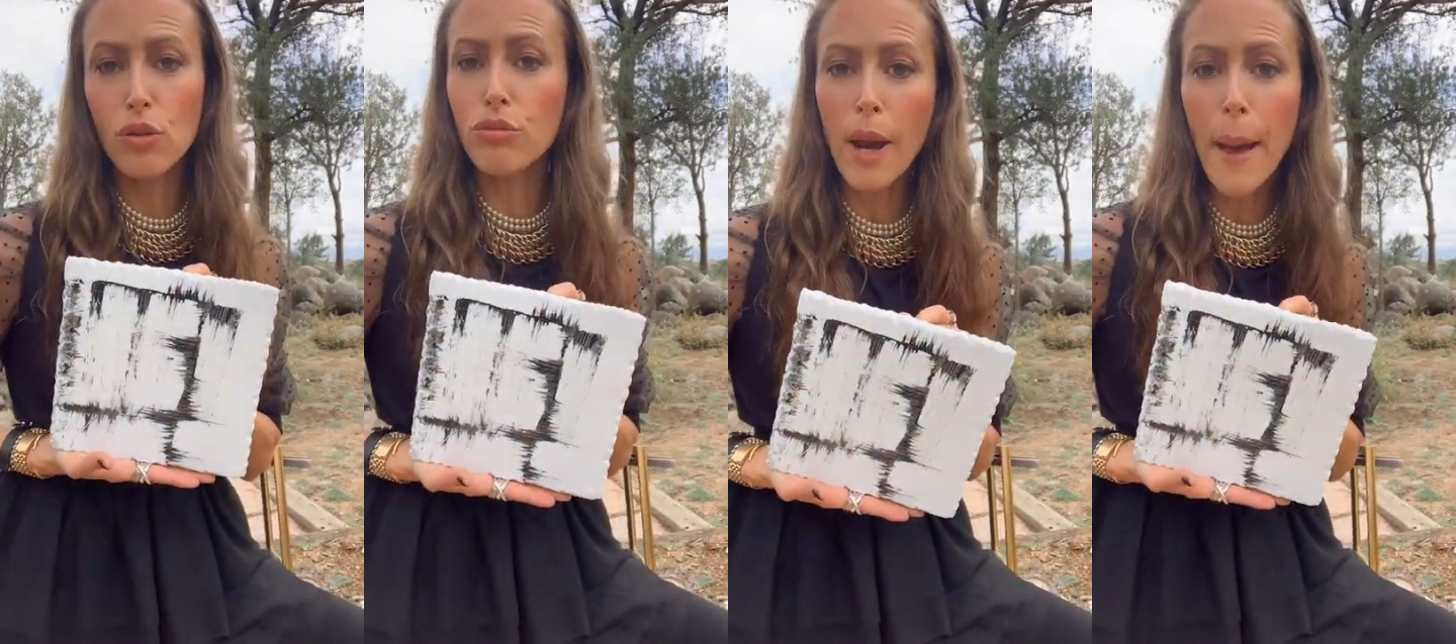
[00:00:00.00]

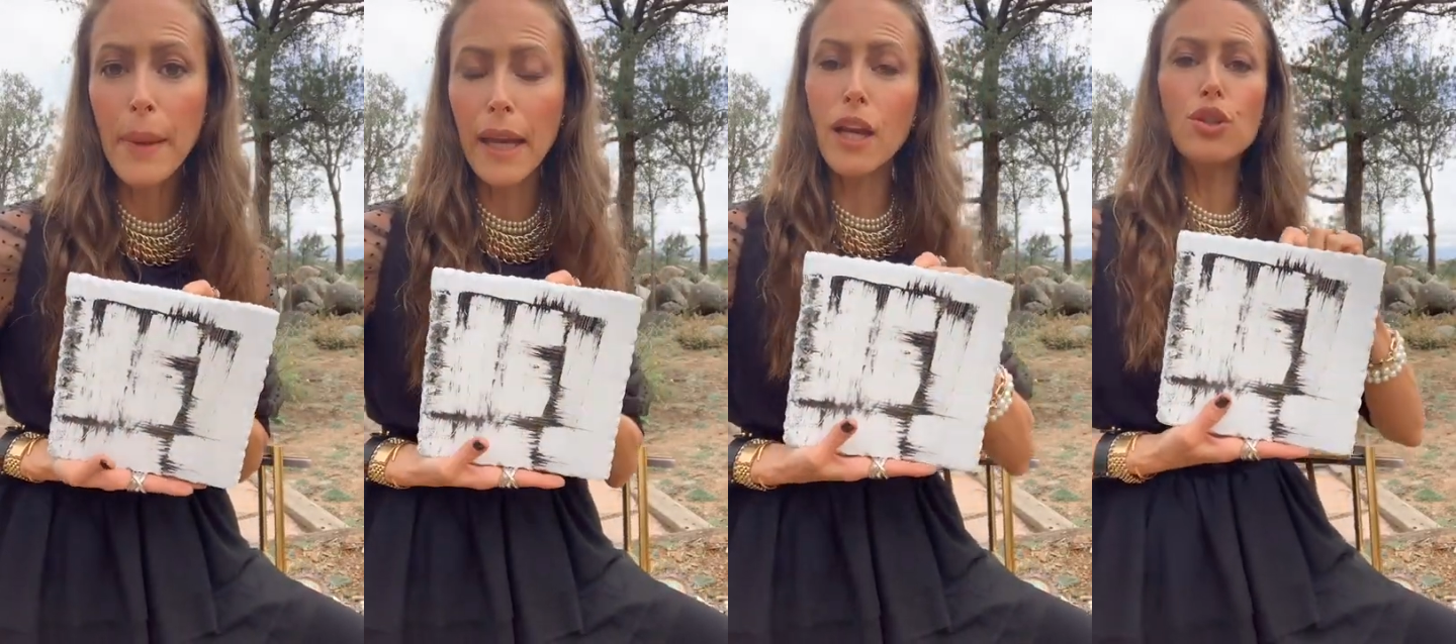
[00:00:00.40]
grab
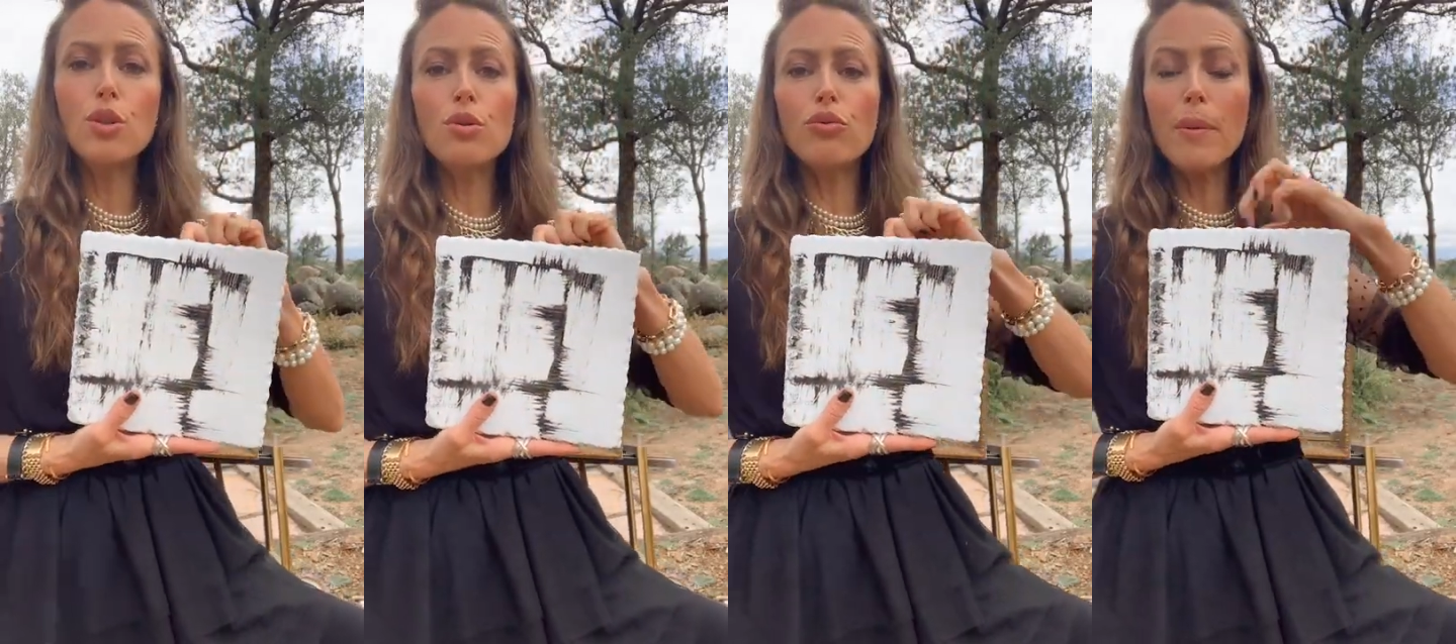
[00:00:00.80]
it and
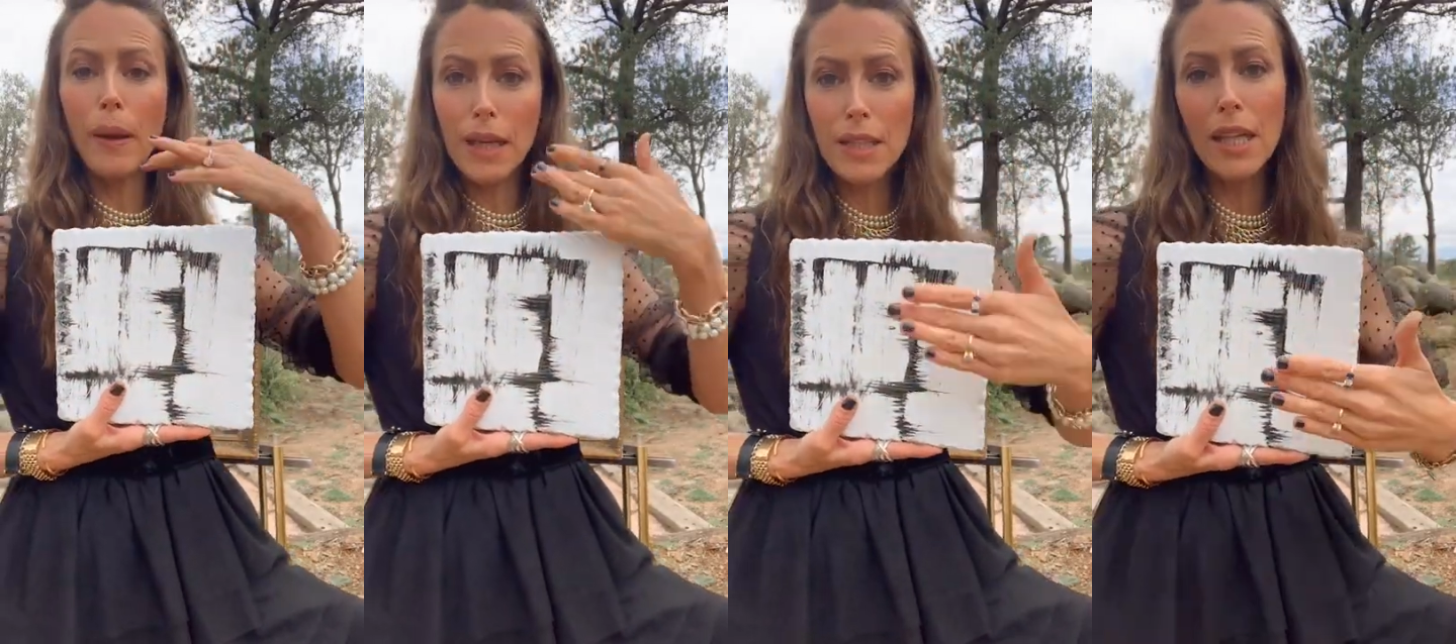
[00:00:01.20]
you
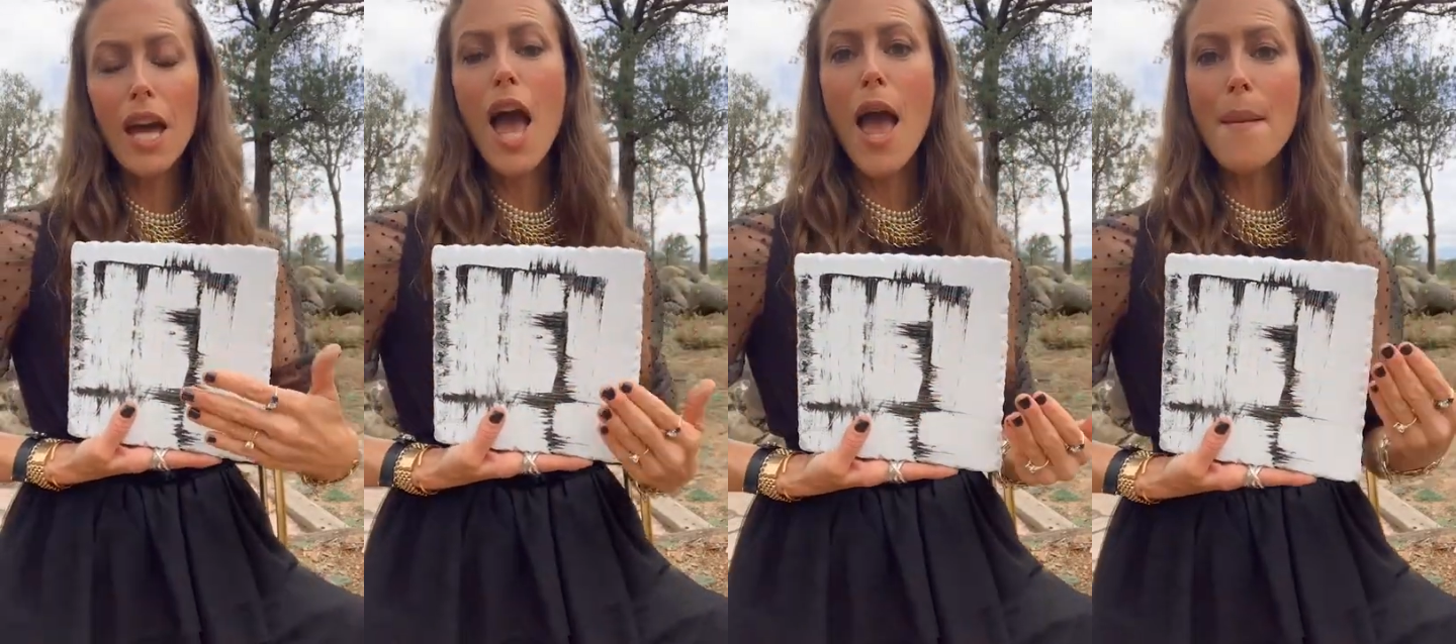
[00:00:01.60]
repaint it
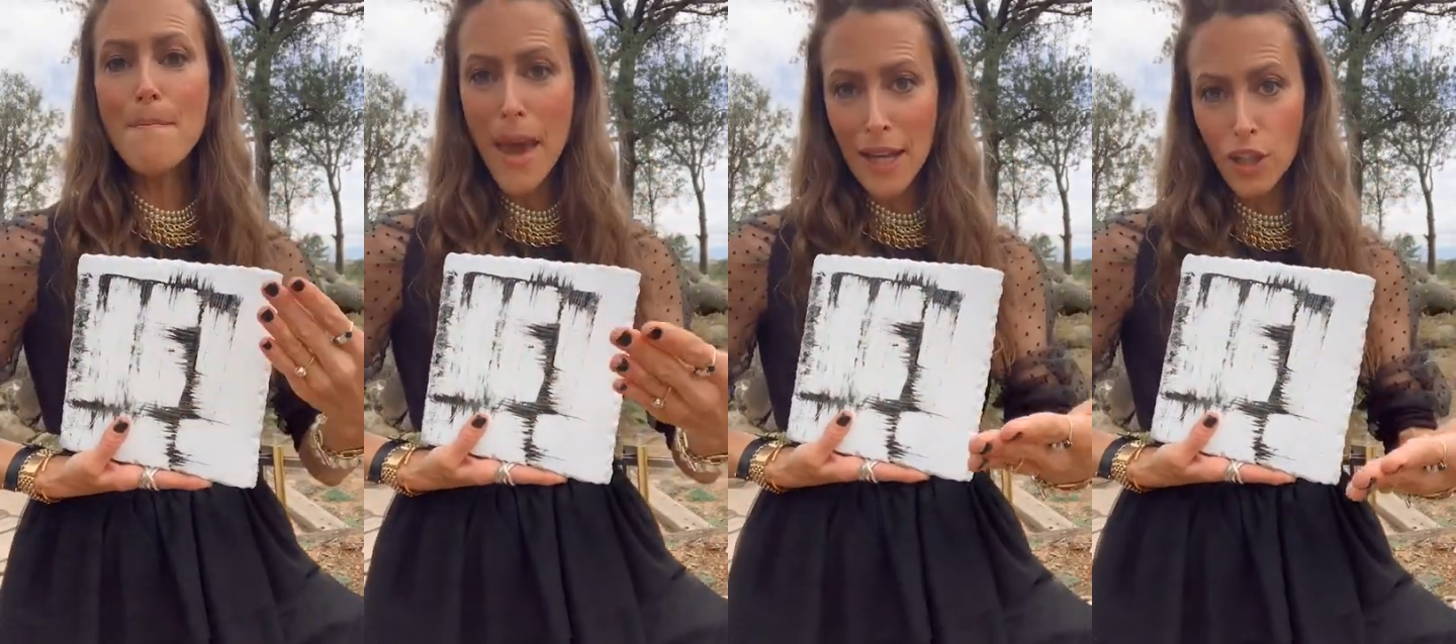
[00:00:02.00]
and
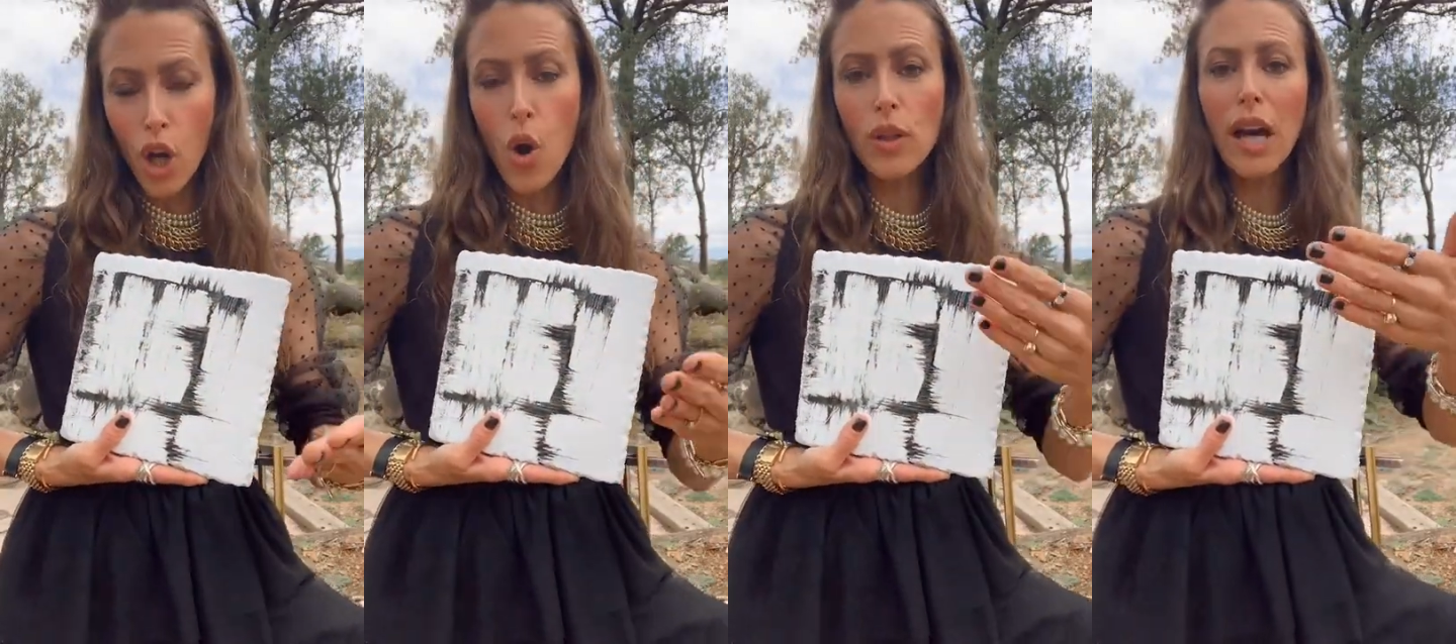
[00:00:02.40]
make it your own,